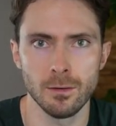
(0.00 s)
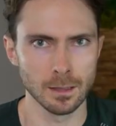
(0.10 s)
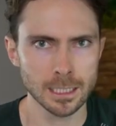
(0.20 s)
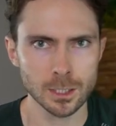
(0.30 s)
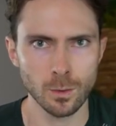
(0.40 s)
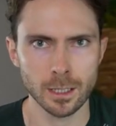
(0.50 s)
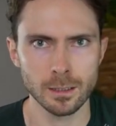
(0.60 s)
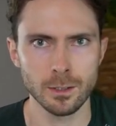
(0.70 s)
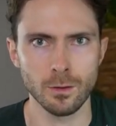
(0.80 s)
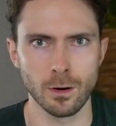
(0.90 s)
Let's
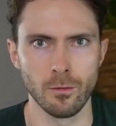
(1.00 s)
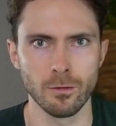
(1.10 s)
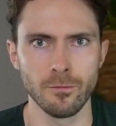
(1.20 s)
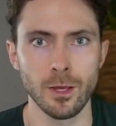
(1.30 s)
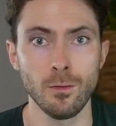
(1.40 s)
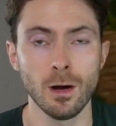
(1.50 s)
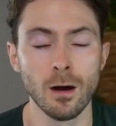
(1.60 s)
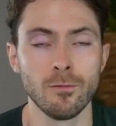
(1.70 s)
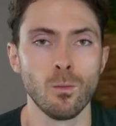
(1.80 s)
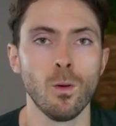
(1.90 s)
quickly do an overview
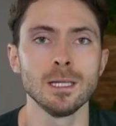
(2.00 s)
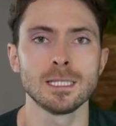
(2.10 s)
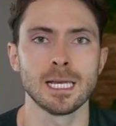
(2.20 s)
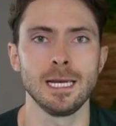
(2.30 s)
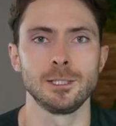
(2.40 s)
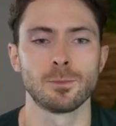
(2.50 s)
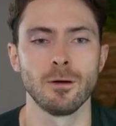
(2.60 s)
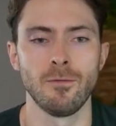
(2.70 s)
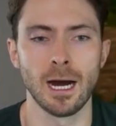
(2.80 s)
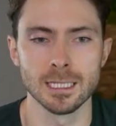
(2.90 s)
of what Sage
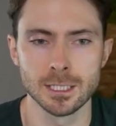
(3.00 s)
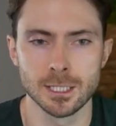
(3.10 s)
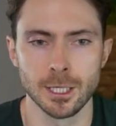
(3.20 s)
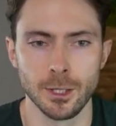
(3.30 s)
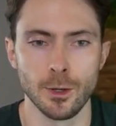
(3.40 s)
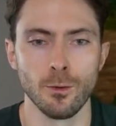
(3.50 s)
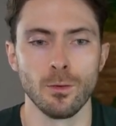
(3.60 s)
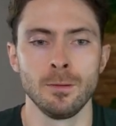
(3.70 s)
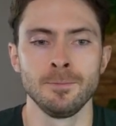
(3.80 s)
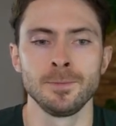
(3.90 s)
provides to
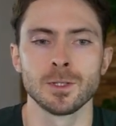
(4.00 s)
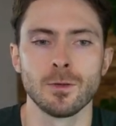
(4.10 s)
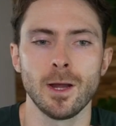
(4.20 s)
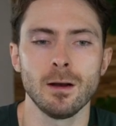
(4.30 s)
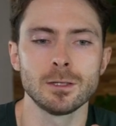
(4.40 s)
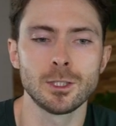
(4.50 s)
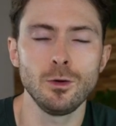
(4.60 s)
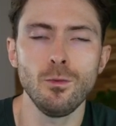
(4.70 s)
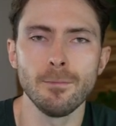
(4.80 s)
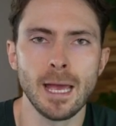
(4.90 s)
you. So there are
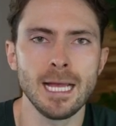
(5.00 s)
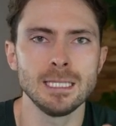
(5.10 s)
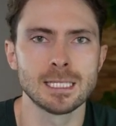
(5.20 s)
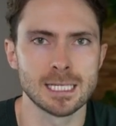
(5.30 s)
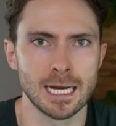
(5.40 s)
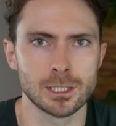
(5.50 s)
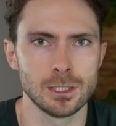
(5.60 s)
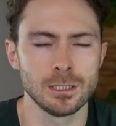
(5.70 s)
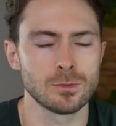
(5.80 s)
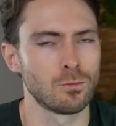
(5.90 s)
2 main
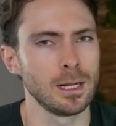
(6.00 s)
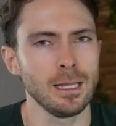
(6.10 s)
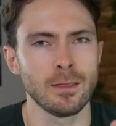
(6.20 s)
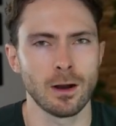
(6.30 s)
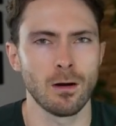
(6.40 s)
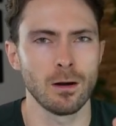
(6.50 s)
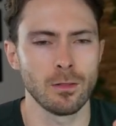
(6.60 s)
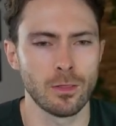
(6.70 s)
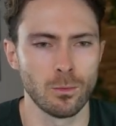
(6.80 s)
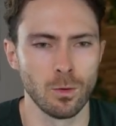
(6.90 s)
sections, really there are
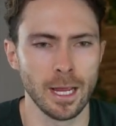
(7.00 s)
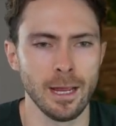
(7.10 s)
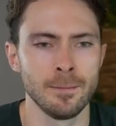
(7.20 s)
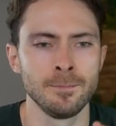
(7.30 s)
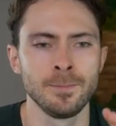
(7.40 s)
3.